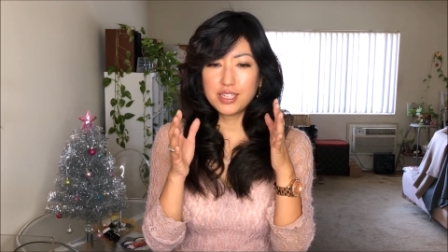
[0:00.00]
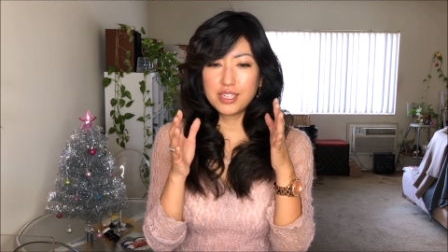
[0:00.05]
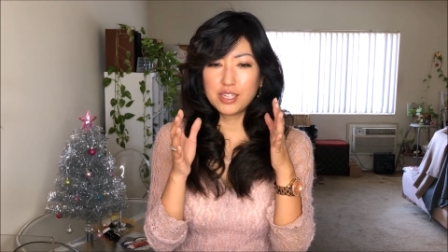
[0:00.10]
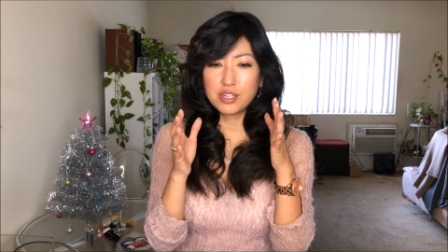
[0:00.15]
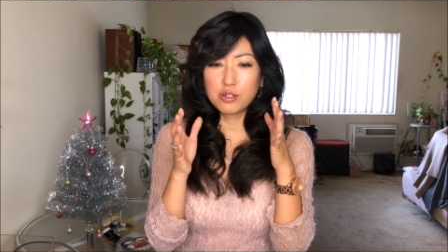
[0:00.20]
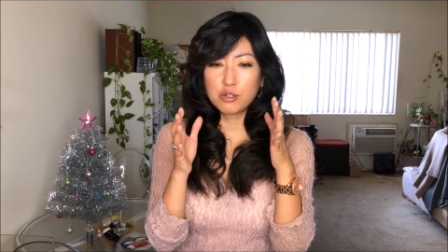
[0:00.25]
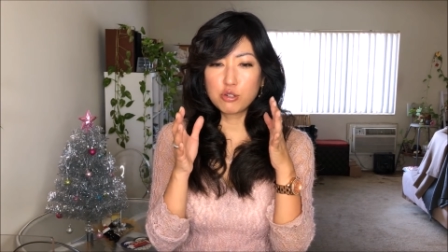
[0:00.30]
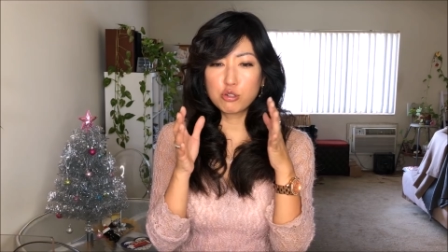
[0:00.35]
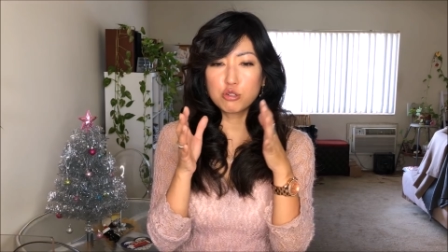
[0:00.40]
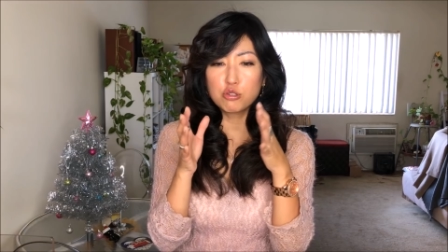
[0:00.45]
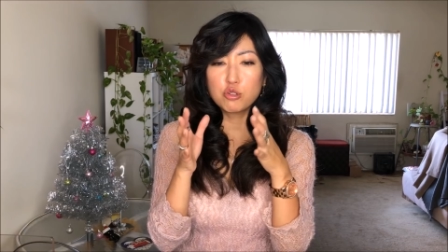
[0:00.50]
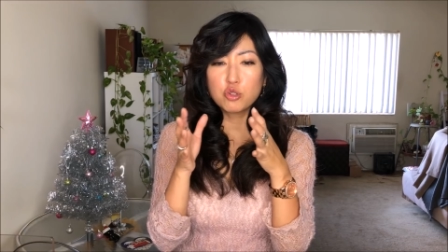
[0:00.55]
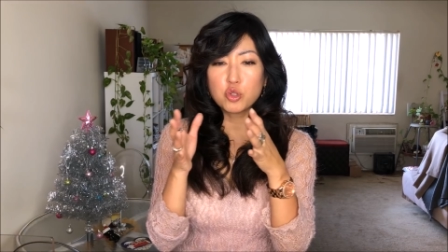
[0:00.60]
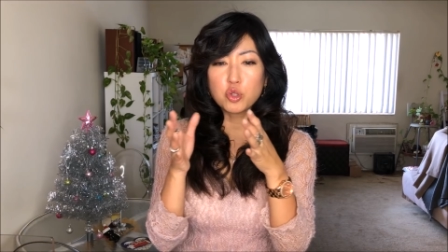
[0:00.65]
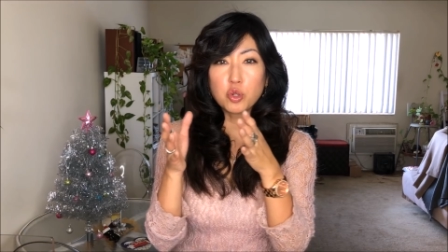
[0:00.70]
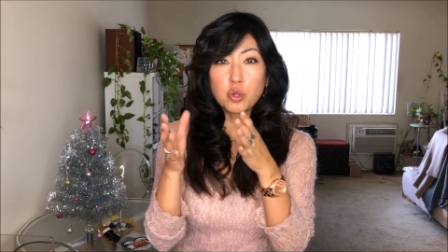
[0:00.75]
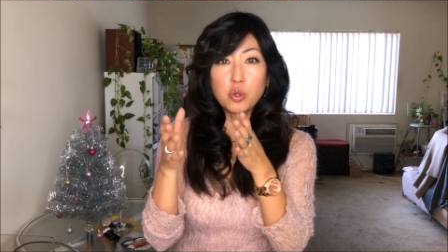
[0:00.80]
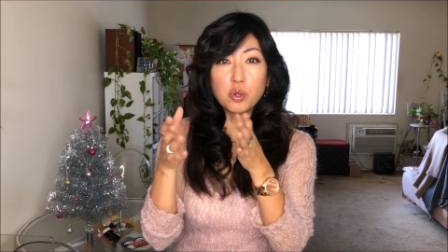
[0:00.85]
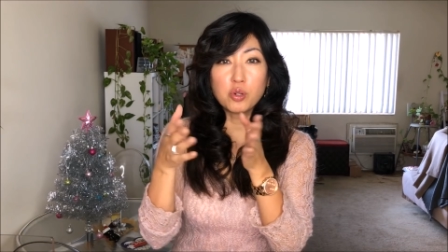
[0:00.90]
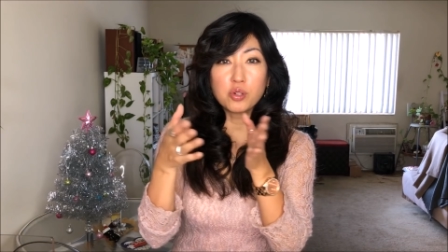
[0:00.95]
you know,
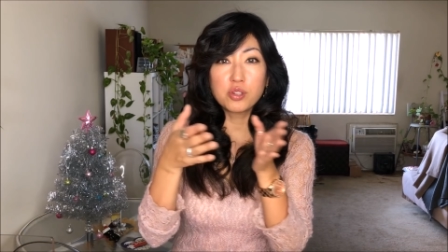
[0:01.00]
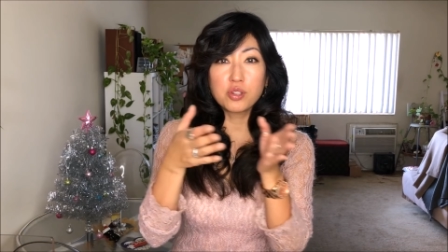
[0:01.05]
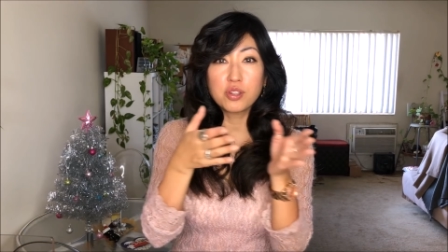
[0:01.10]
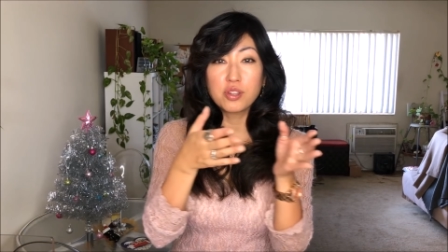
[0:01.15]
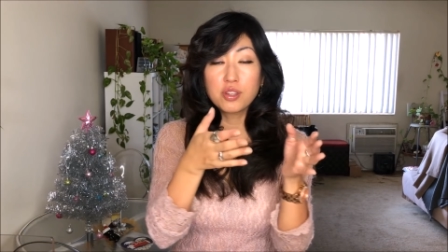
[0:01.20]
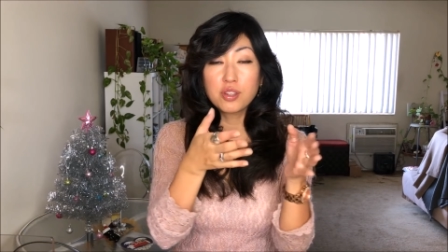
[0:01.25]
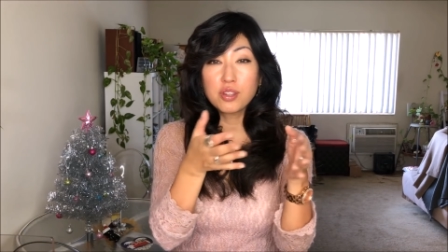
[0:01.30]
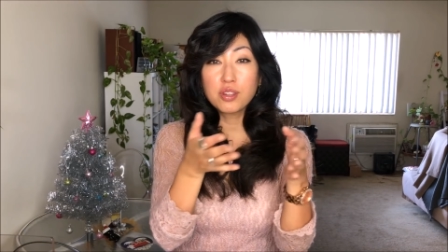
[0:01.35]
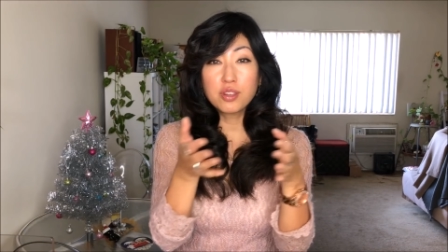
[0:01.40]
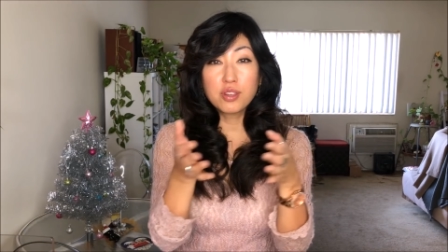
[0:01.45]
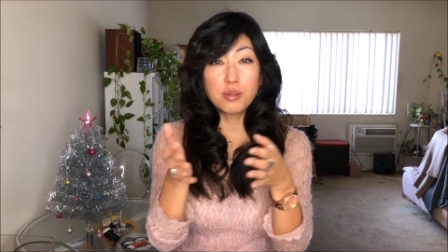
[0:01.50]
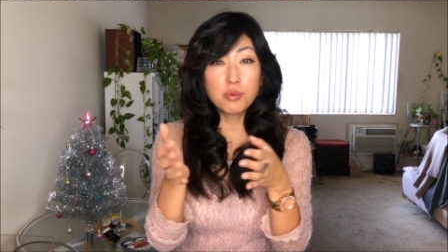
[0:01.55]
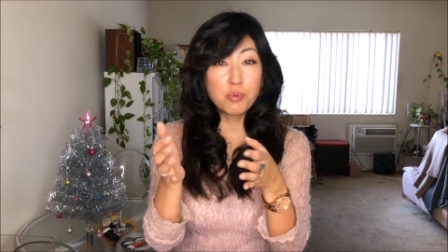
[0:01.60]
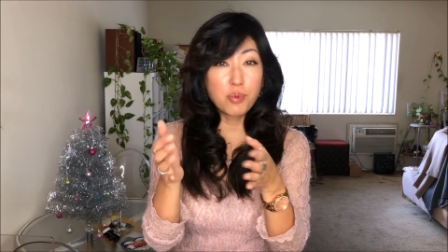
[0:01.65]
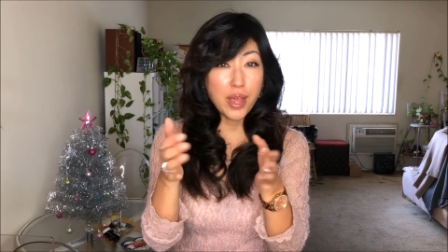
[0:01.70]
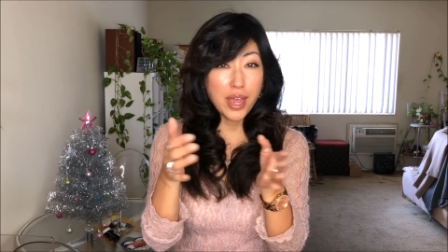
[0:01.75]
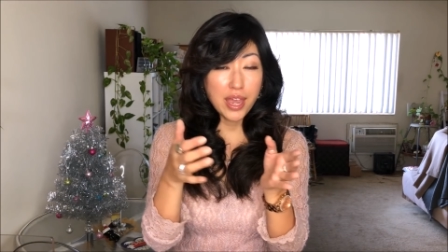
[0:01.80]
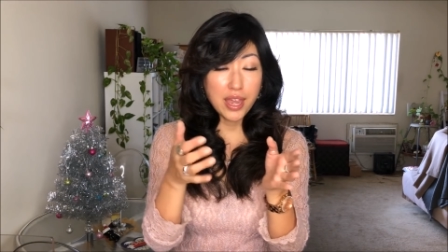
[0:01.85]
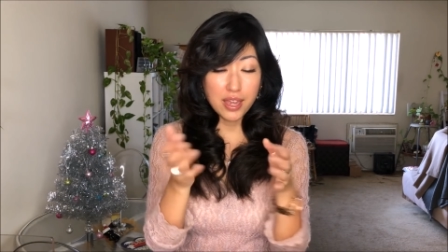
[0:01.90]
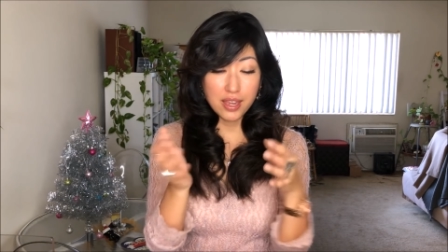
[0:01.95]
control the
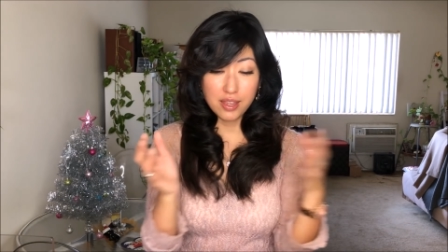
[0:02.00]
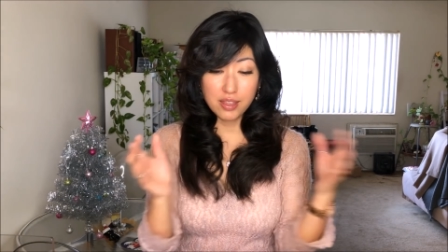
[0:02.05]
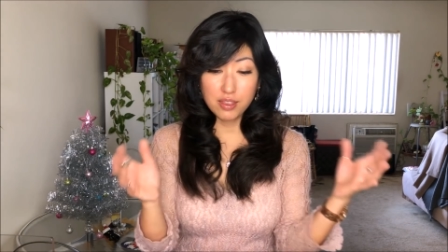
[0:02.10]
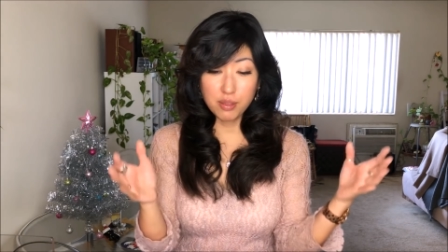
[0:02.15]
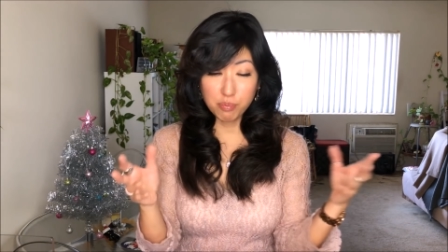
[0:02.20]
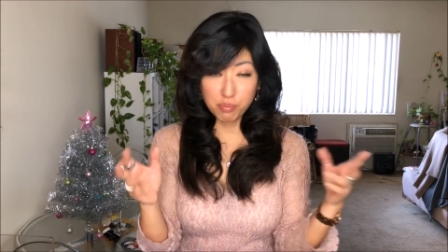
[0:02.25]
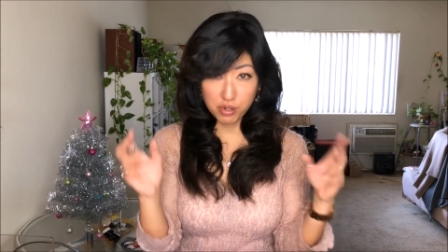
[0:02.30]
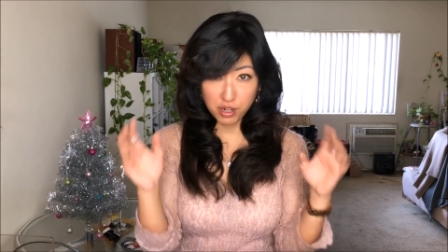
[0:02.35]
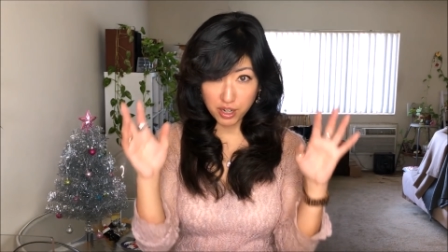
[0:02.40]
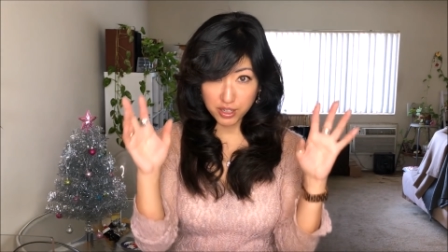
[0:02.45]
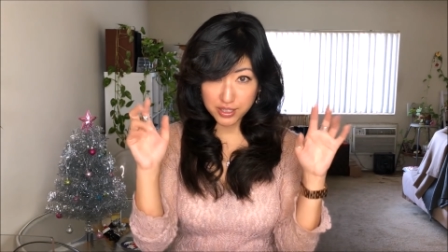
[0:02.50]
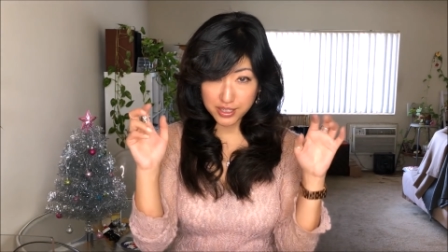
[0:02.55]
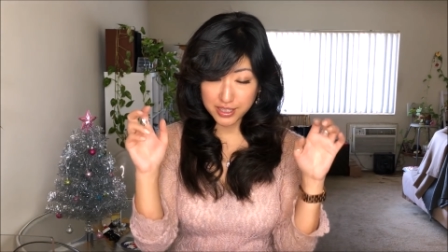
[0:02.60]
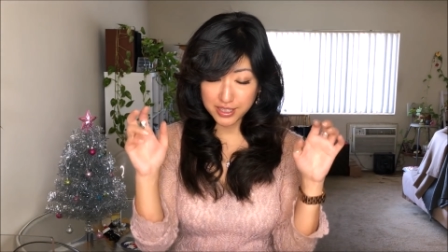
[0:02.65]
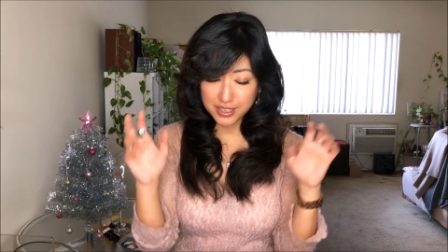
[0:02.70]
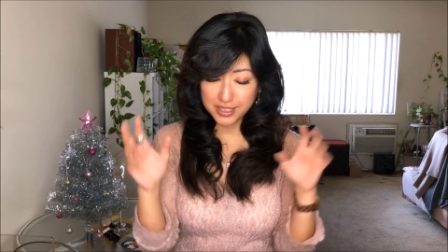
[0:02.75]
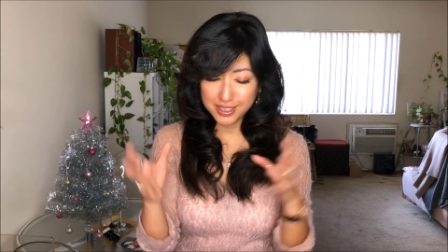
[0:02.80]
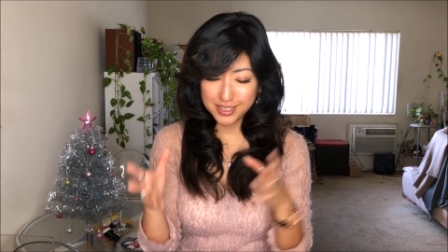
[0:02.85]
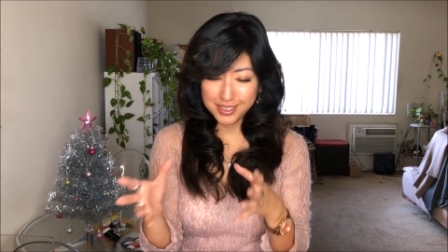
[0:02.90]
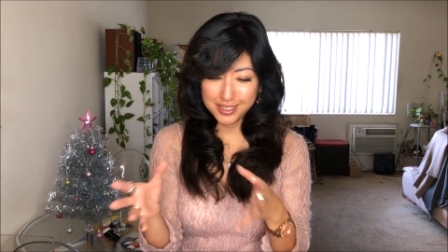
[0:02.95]

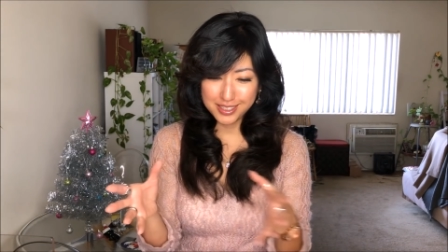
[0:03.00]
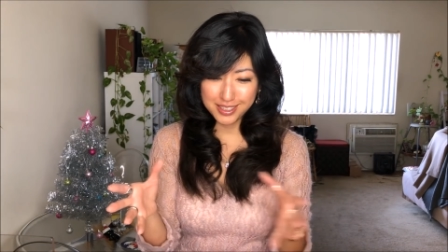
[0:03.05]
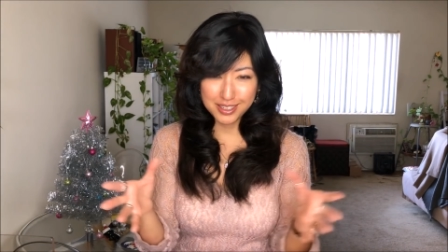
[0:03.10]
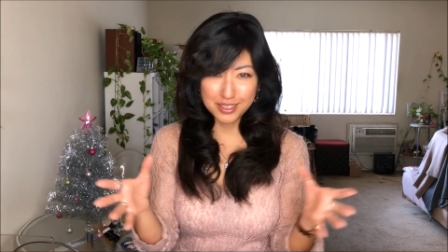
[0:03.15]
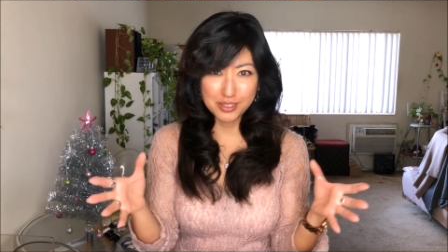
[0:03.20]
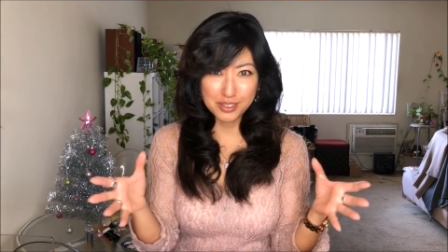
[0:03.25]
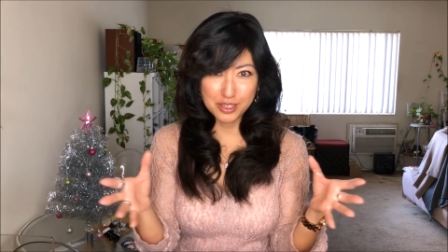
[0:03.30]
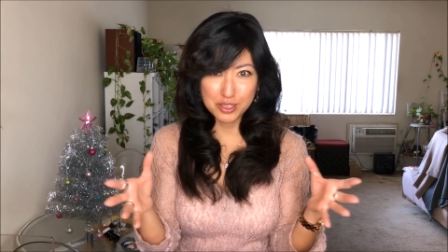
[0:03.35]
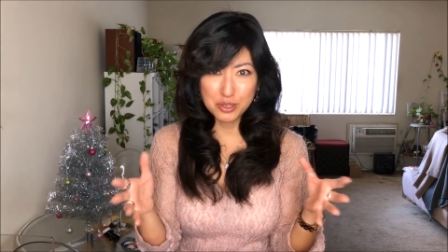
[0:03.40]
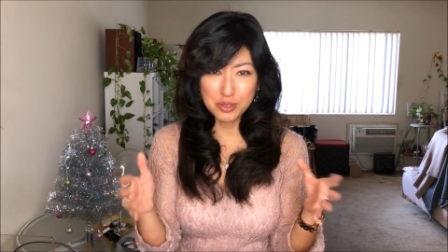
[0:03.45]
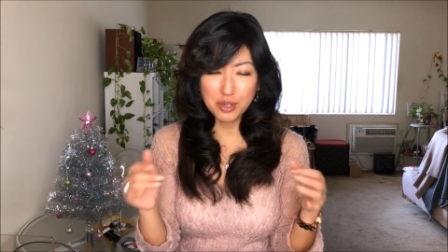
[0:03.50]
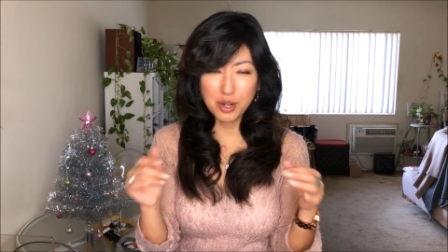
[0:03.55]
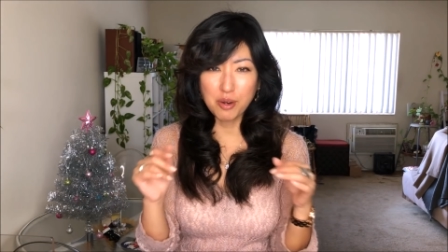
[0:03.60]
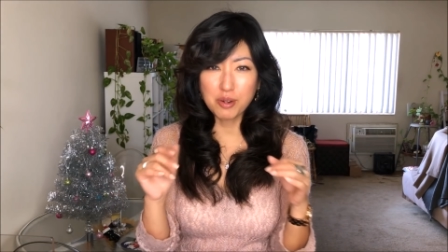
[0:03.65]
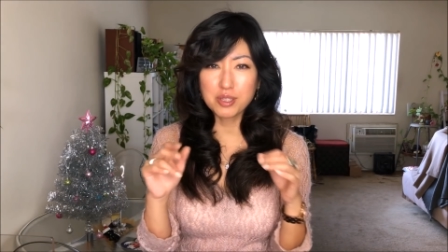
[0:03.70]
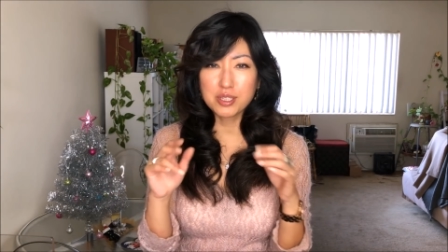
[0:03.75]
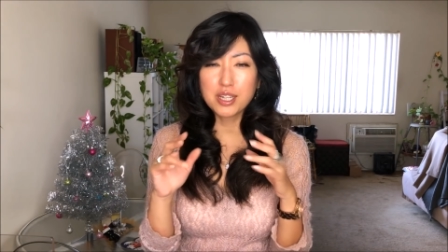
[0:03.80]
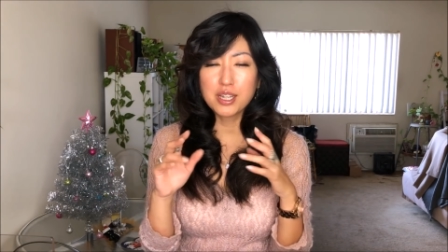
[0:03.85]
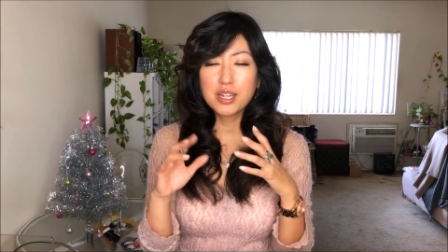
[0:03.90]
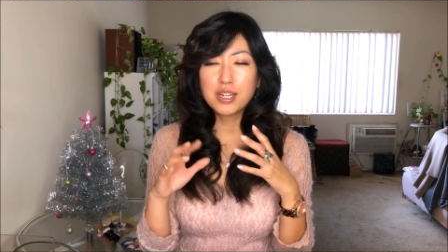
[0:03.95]
process, you know, the 2
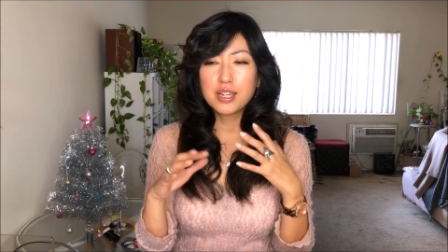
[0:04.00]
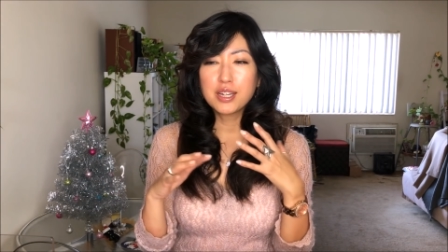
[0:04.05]
hours.